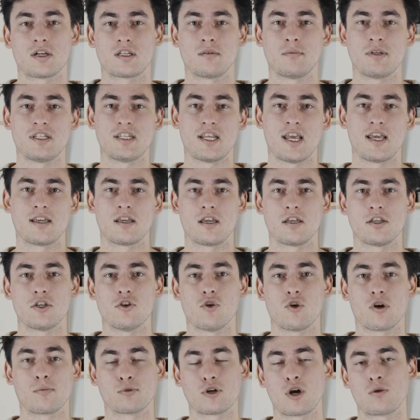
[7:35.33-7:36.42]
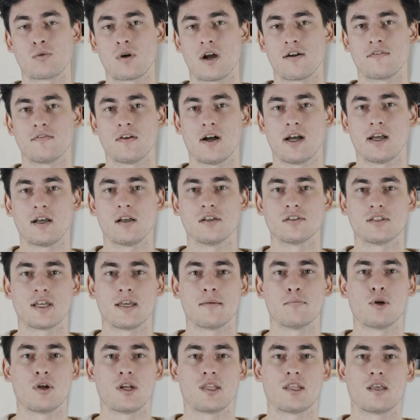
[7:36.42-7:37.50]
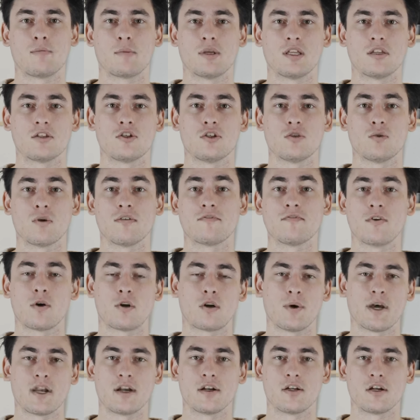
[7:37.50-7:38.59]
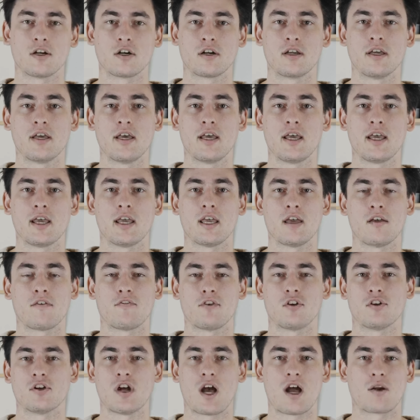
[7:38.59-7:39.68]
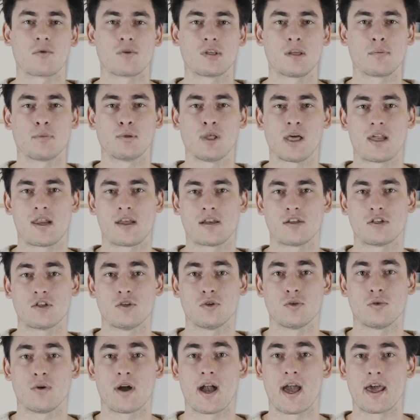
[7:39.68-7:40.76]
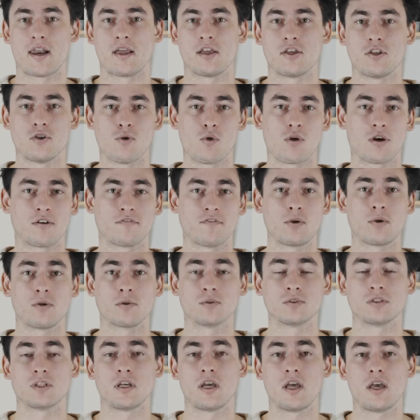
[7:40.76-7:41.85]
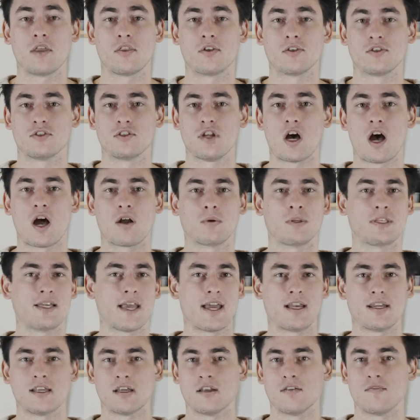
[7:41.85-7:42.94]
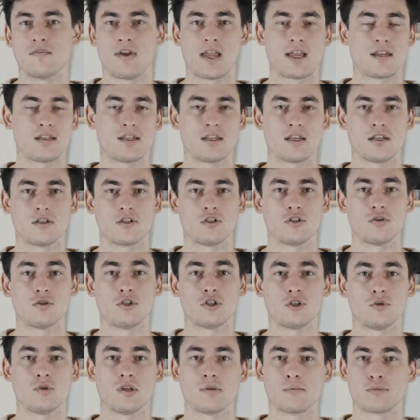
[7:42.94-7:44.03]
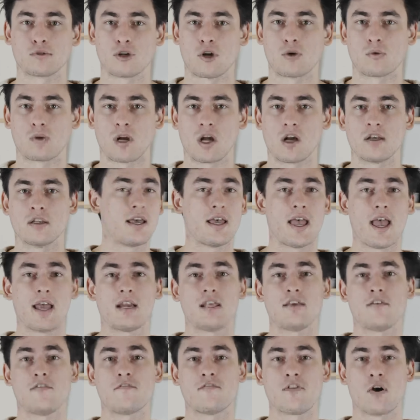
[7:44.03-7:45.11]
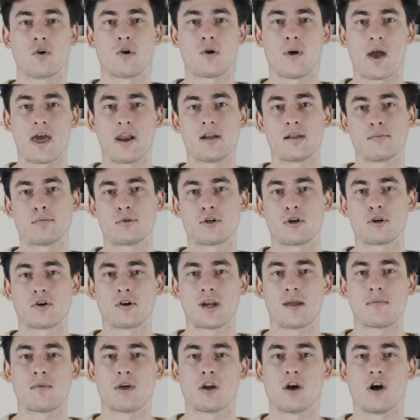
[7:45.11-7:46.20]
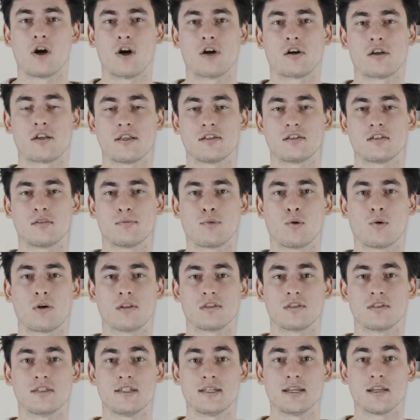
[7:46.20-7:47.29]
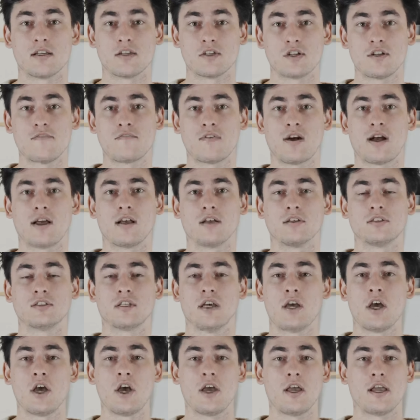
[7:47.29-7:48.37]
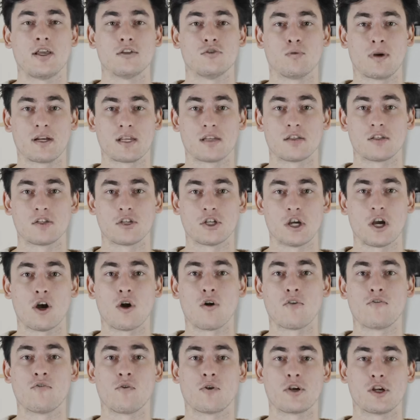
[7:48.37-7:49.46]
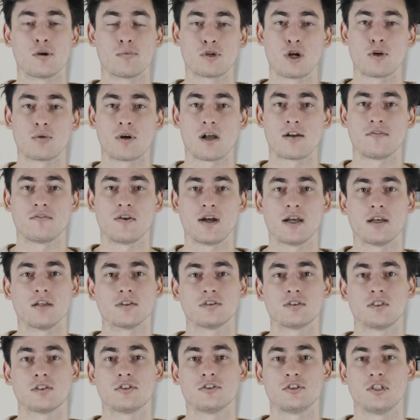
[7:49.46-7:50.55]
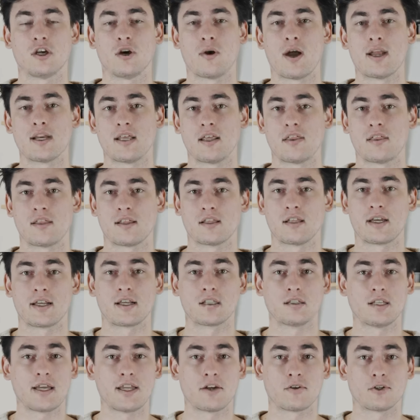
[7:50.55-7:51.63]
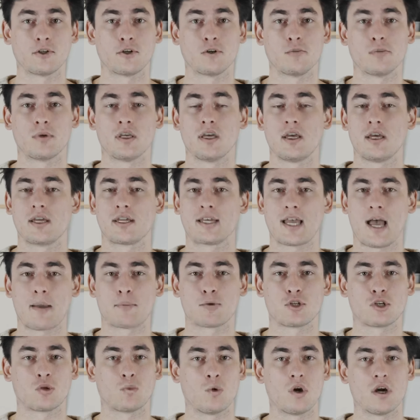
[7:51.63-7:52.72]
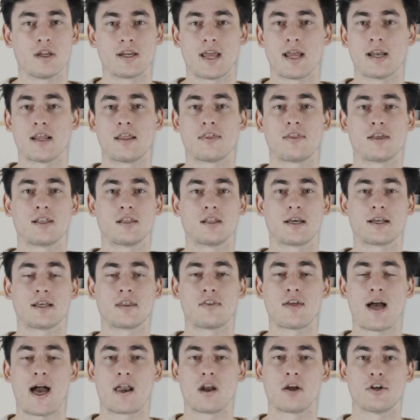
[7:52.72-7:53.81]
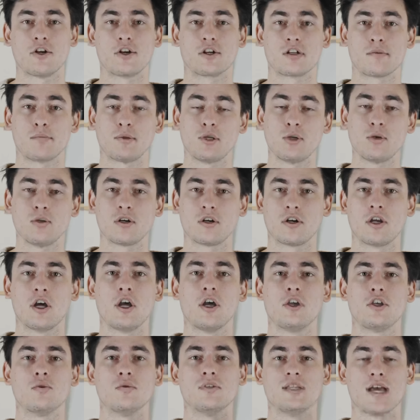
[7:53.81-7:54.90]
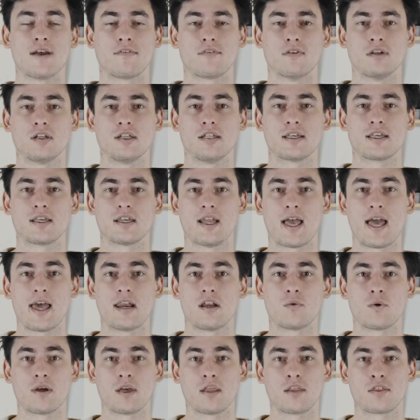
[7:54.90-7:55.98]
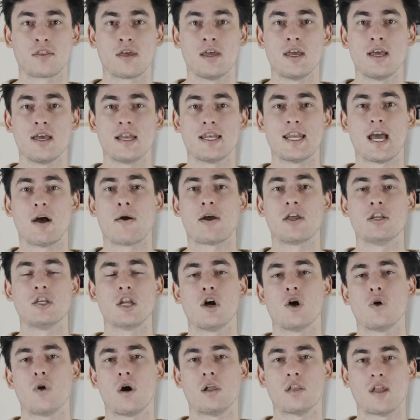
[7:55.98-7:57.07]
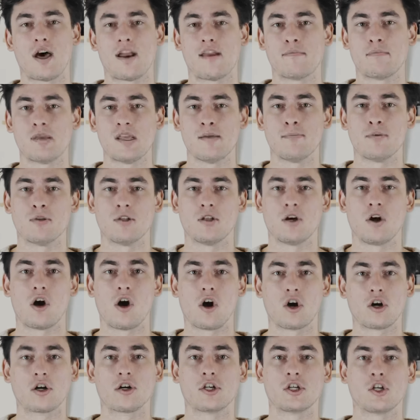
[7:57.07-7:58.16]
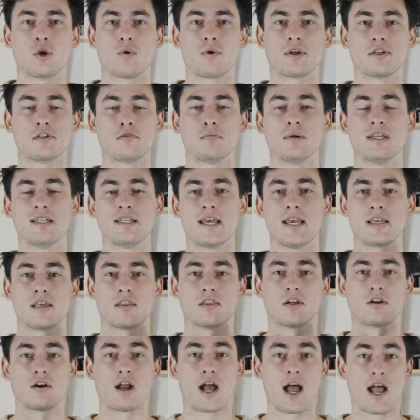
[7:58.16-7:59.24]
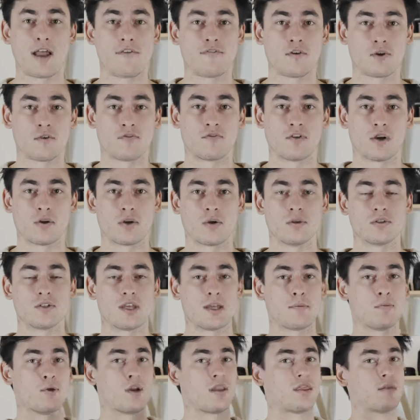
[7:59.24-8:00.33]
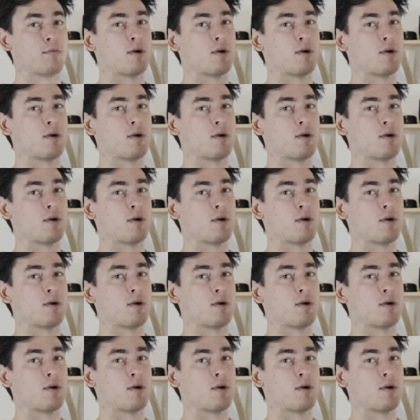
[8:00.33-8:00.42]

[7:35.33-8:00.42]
to be taking your ProRAW files and putting them into a photo editor. If you're not really planning to edit your photos, there's not really any advantage to shooting ProRAW. Any photo editing program that already supports DNG files is ready to go for your ProRAW files. So anything like Lightroom, Capture One, anything like that on your computer, you definitely can edit with. Now, I know a lot of people aren't going to be taking their iPhone photos and putting them